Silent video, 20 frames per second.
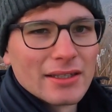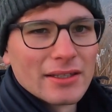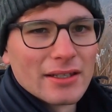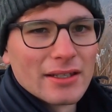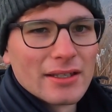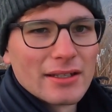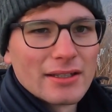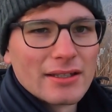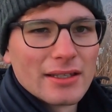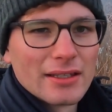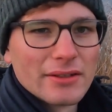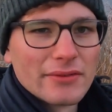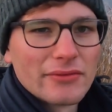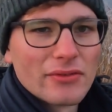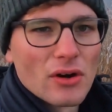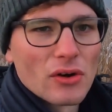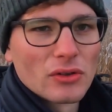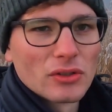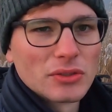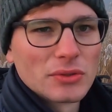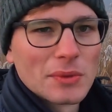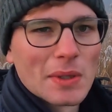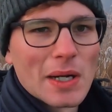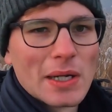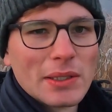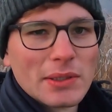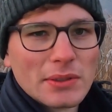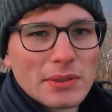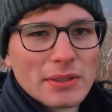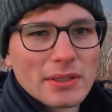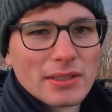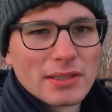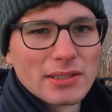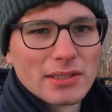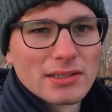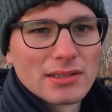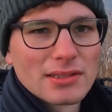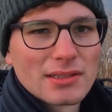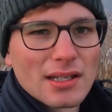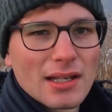the fog as well. It
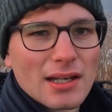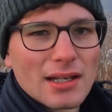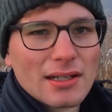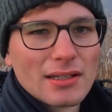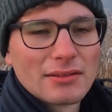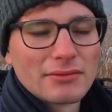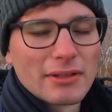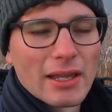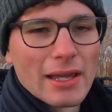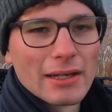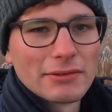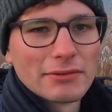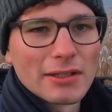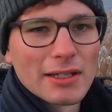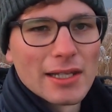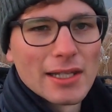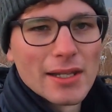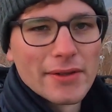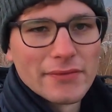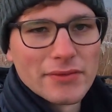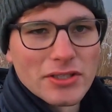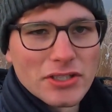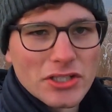just yeah, I really love this